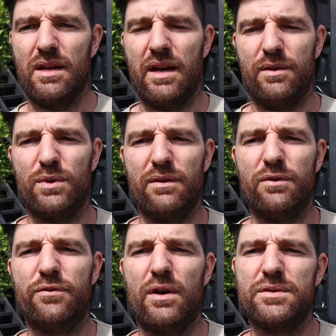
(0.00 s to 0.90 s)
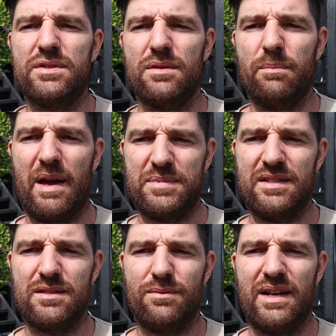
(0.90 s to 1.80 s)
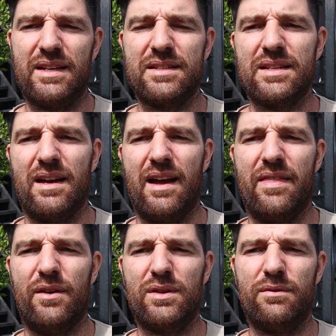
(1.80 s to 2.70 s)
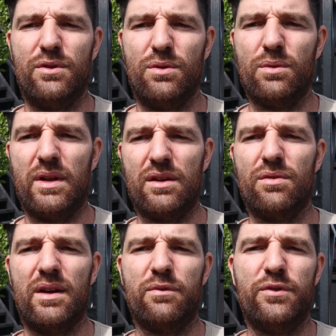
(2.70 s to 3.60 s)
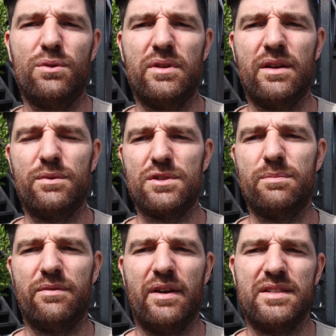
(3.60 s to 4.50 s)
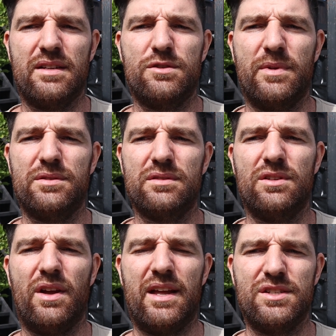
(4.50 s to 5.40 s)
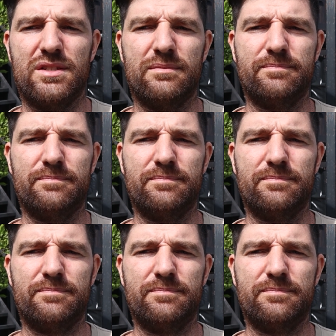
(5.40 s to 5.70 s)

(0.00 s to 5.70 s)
it will give you false map sensor readings and then it'll give you incorrect fueling, which could be very detrimental to your engine.